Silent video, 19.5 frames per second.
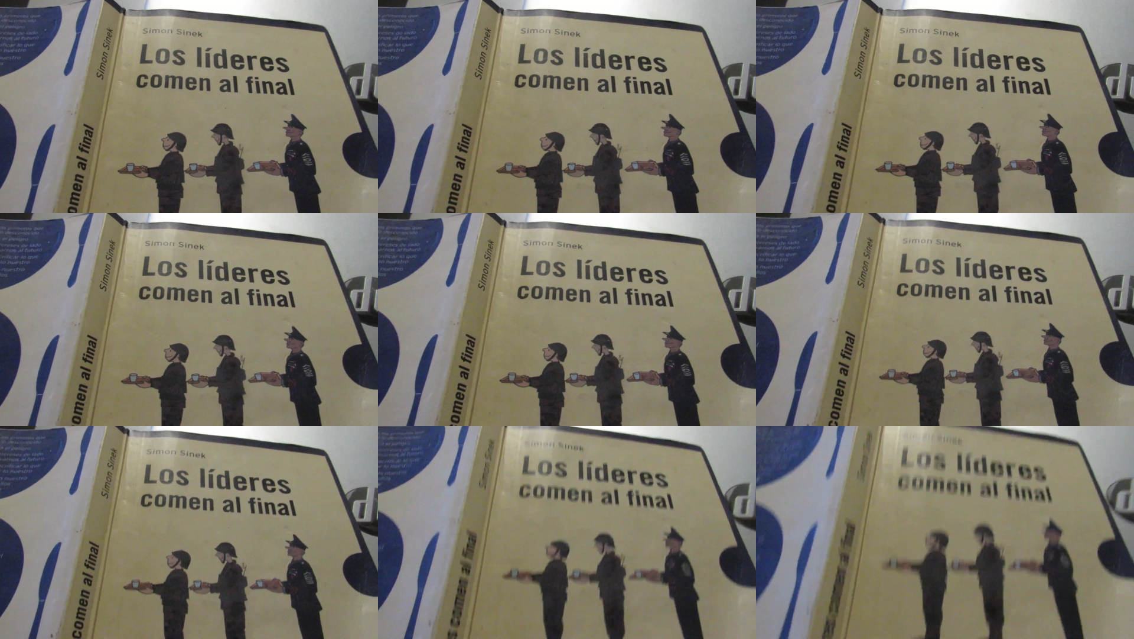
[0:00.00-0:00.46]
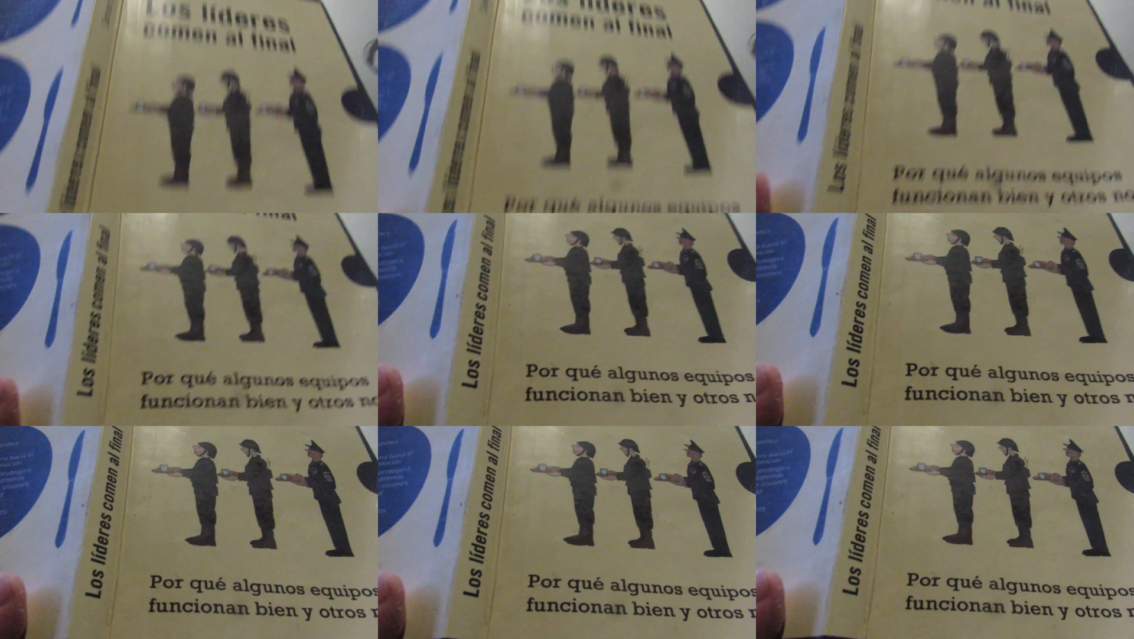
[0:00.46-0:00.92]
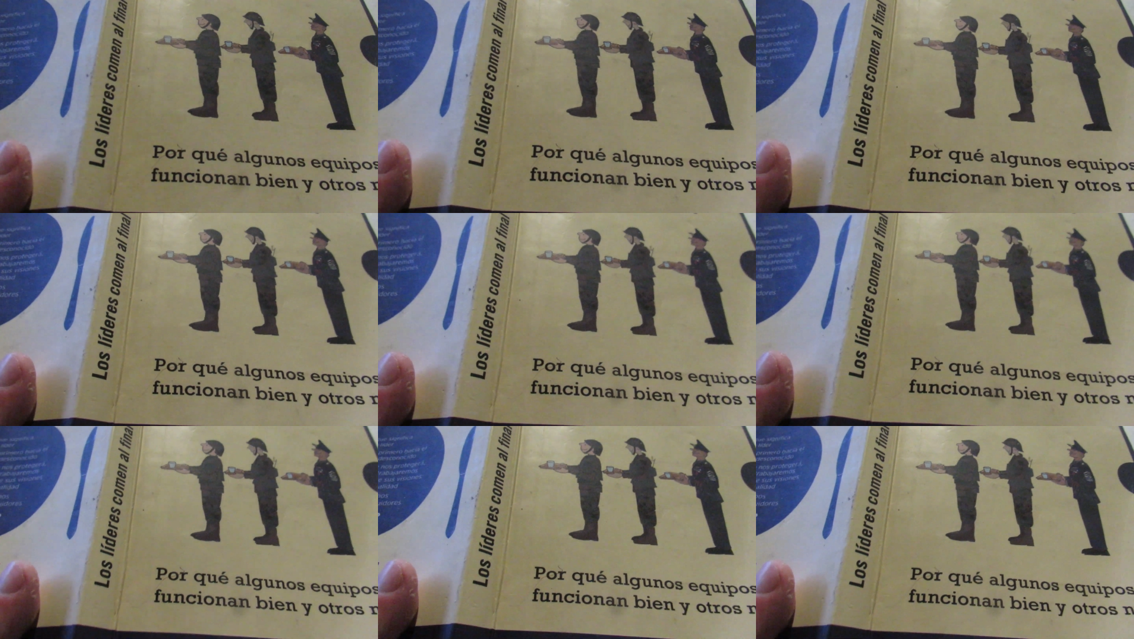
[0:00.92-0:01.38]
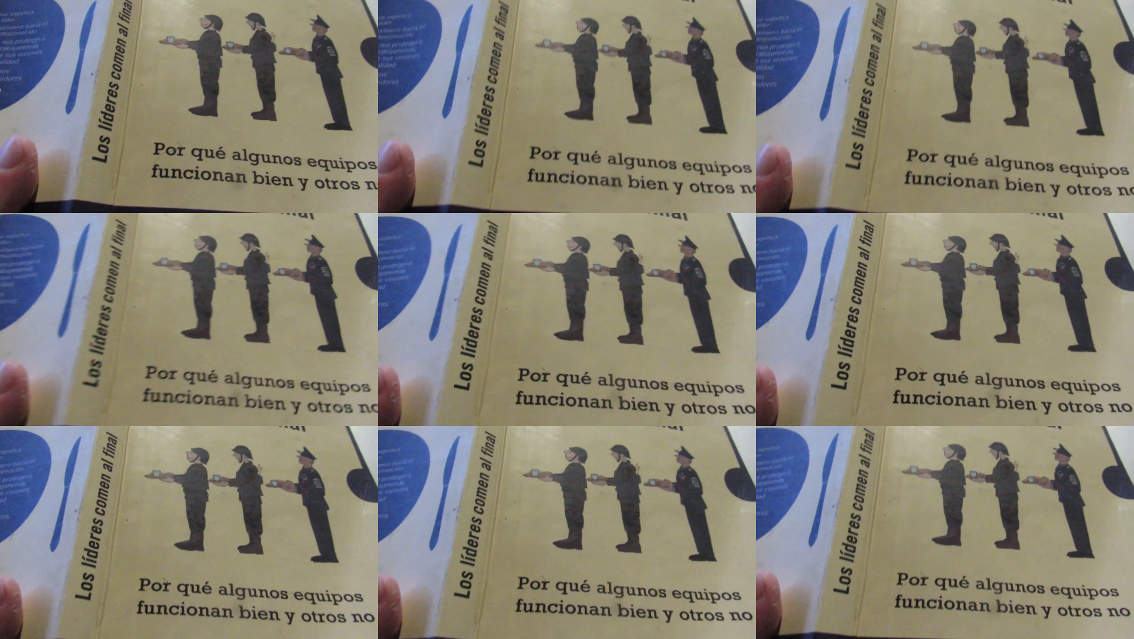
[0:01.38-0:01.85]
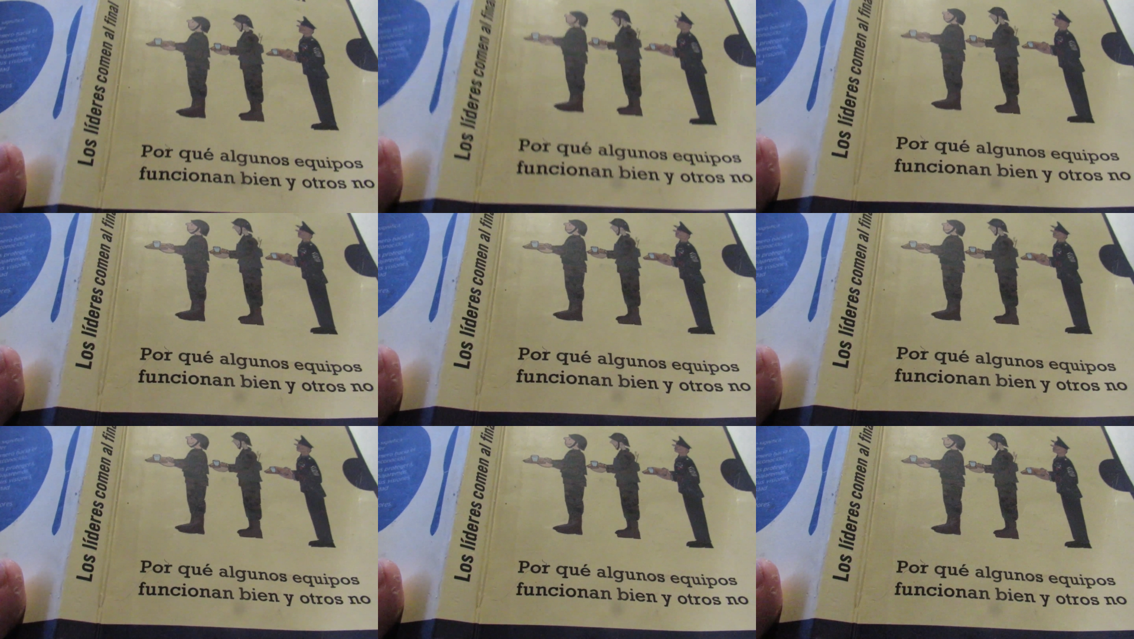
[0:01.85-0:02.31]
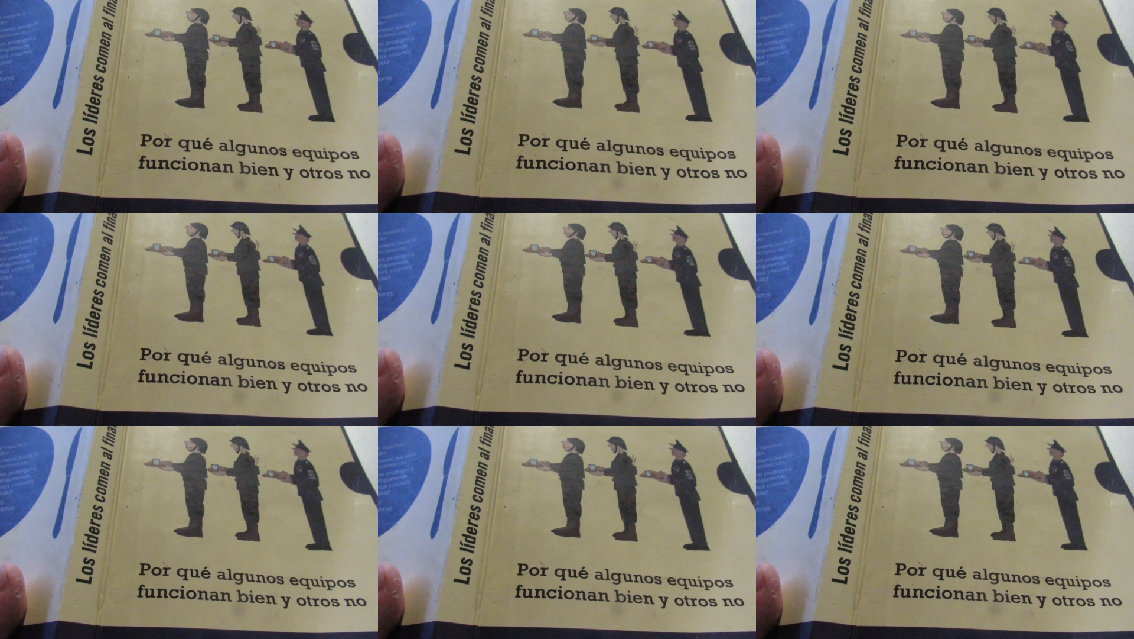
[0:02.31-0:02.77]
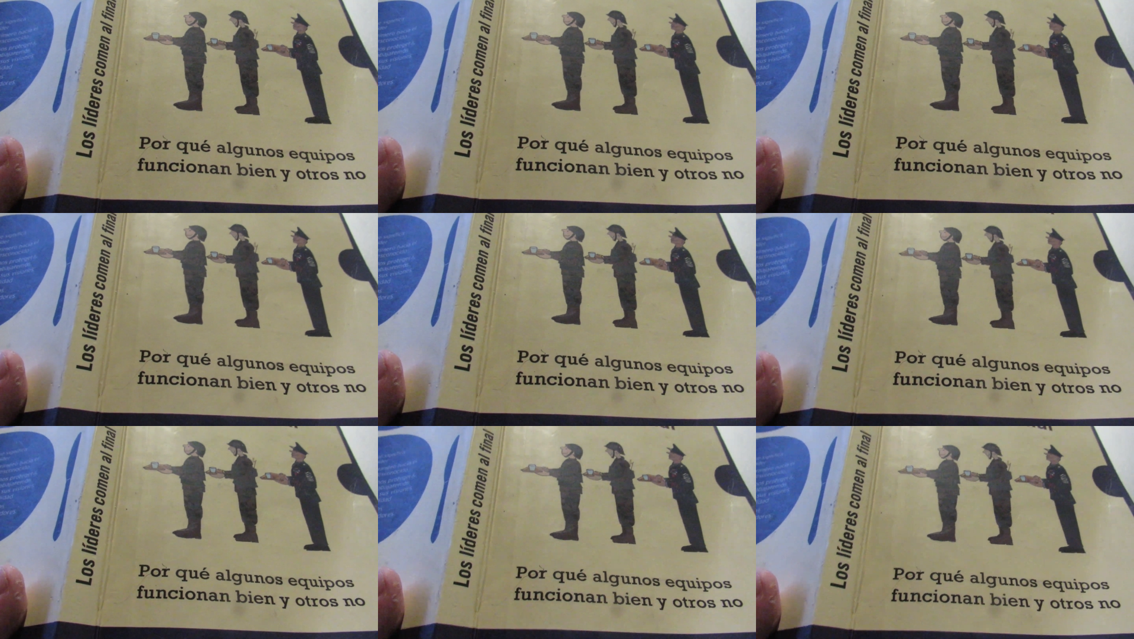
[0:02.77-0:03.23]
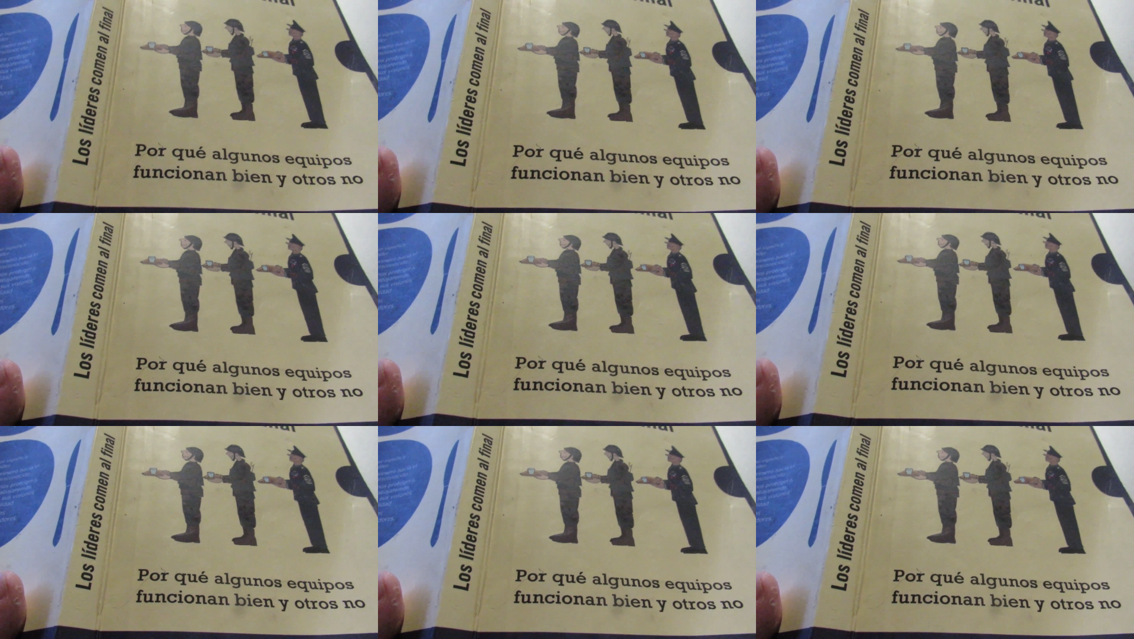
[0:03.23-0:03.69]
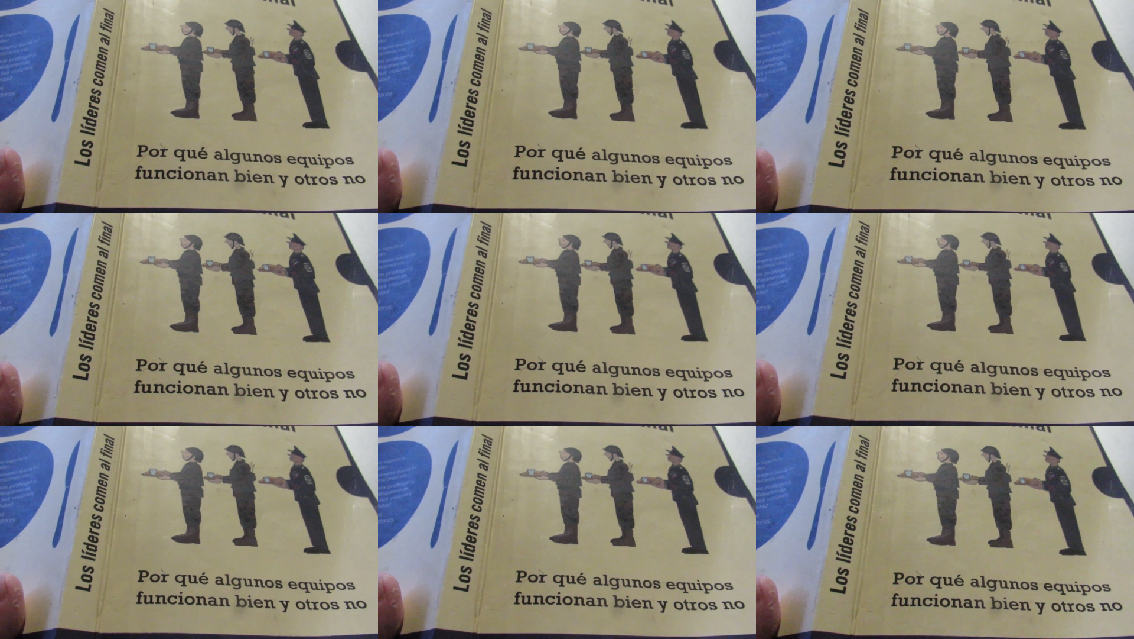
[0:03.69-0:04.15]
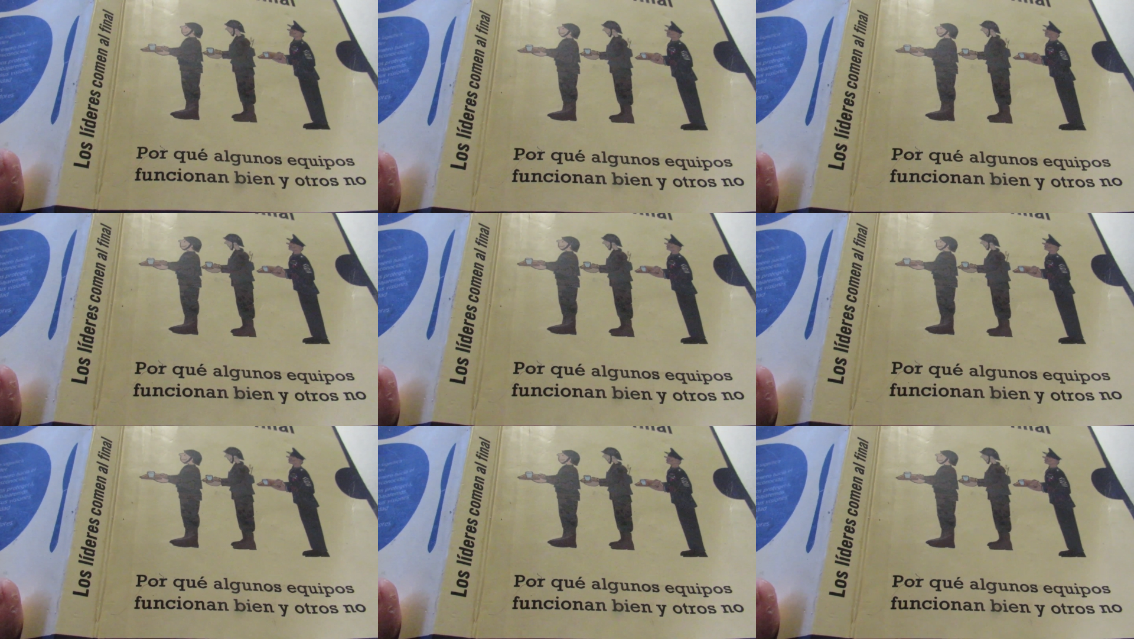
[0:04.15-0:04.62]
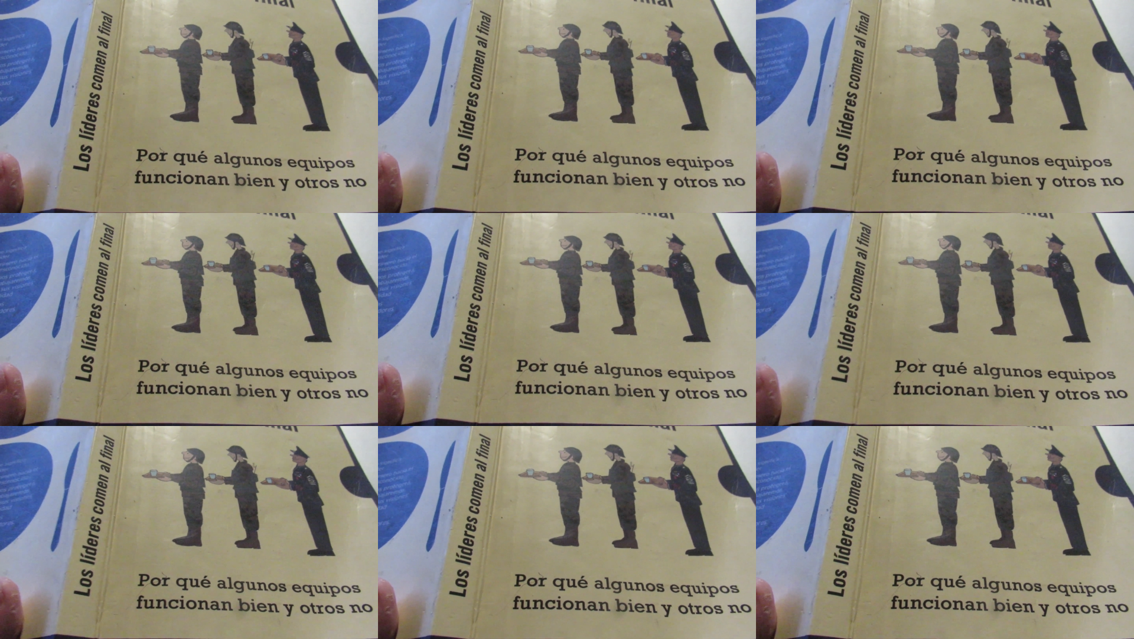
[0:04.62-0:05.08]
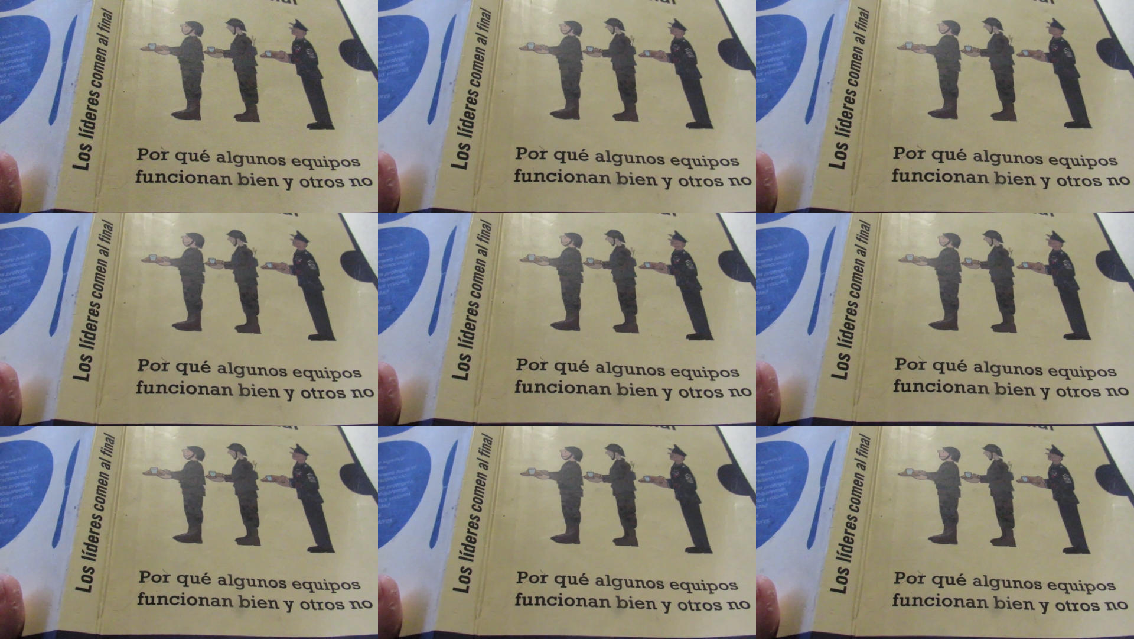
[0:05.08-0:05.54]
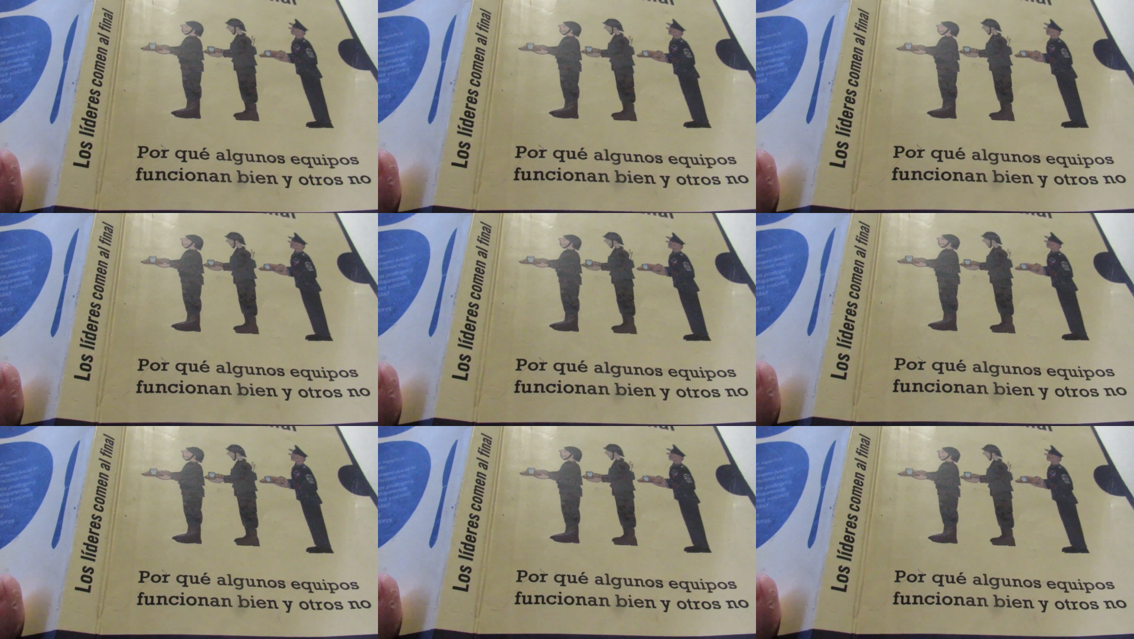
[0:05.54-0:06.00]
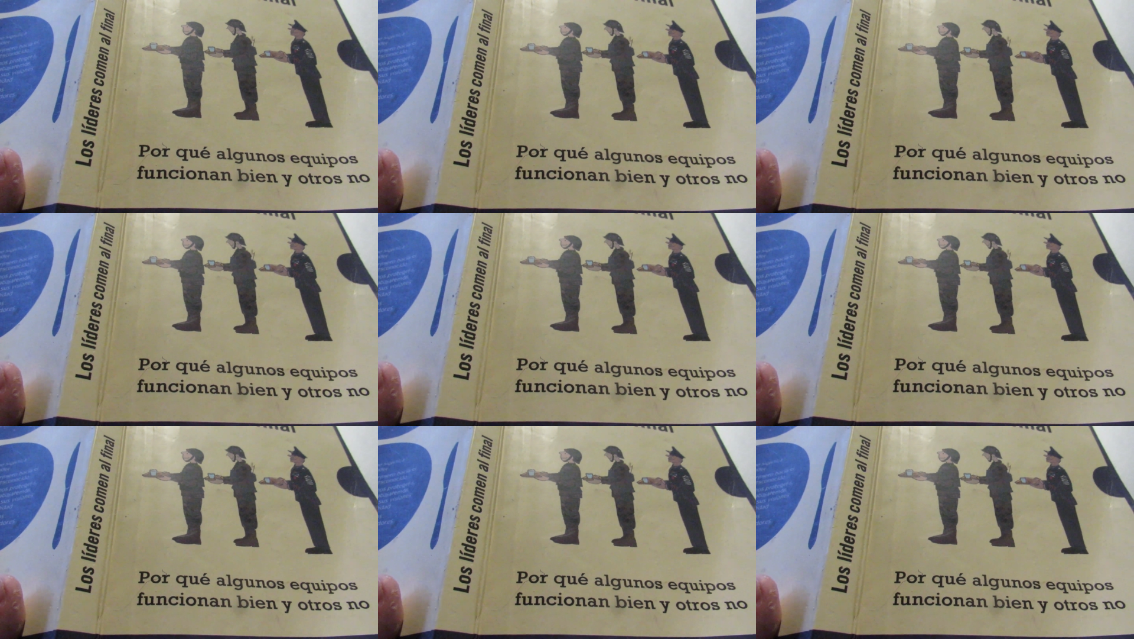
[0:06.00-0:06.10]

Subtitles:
(no speaker visible)